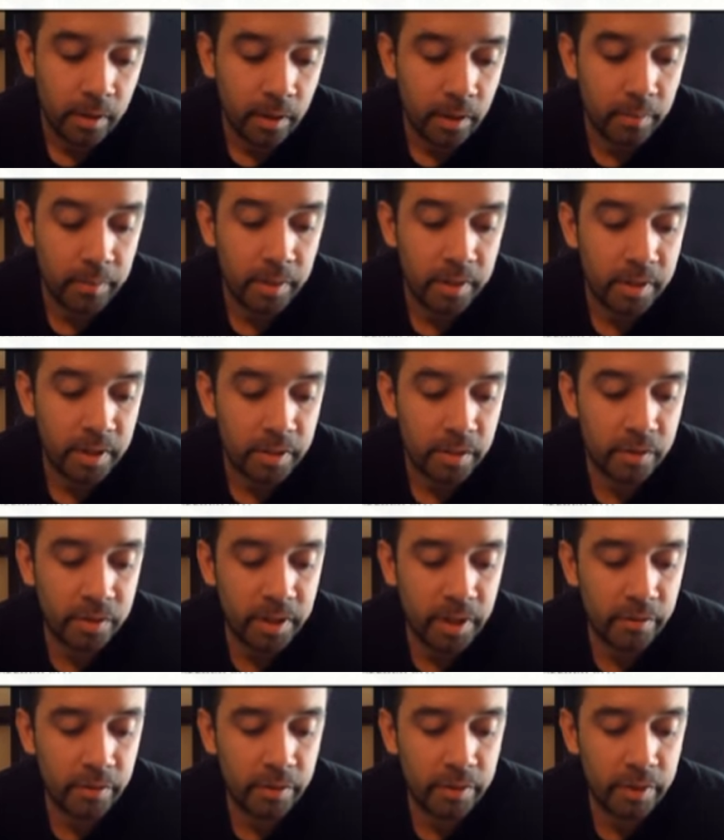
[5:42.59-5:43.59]
They said
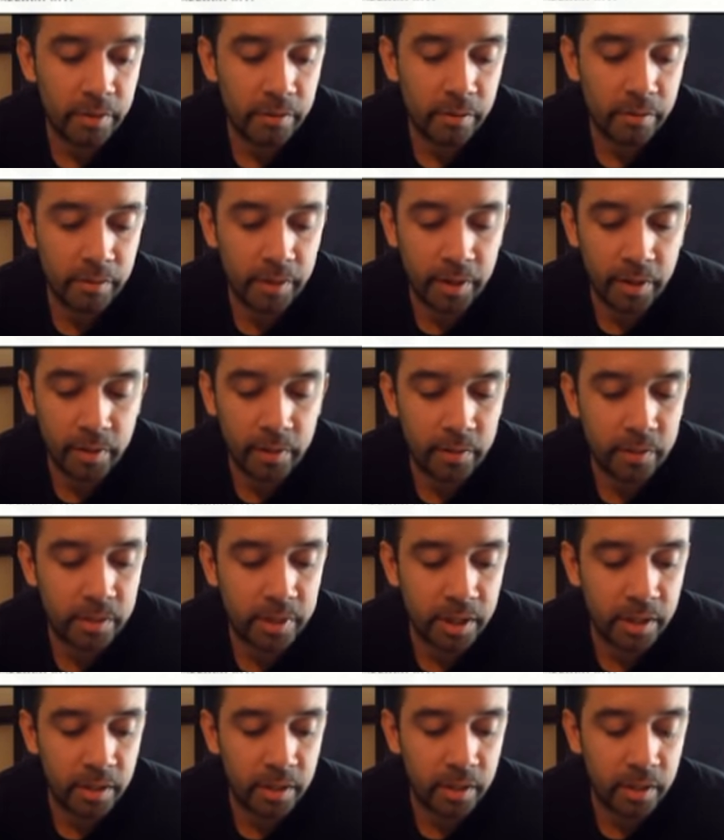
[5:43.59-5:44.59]
there's several different
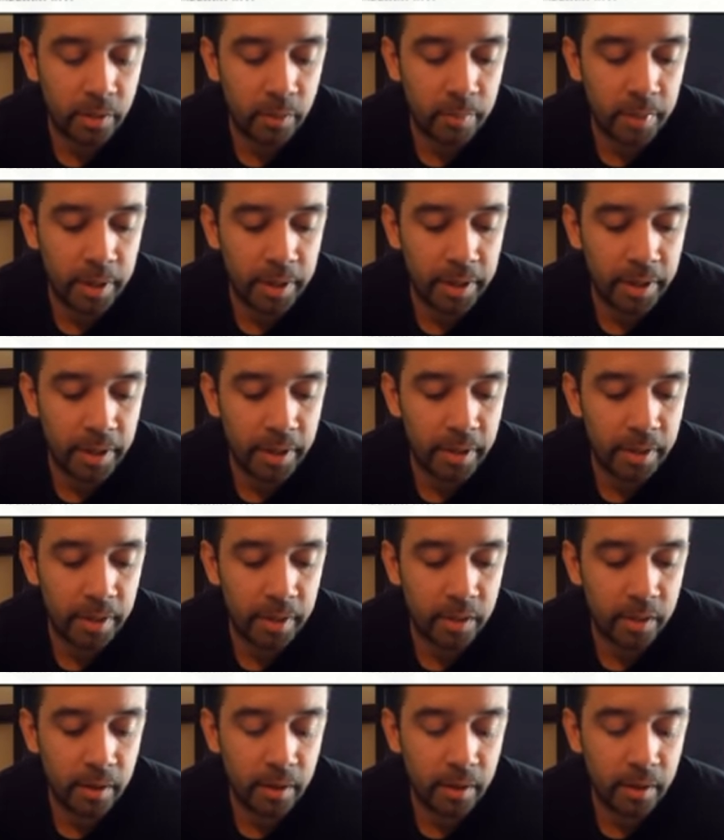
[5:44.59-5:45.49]
vehicles like the low belly,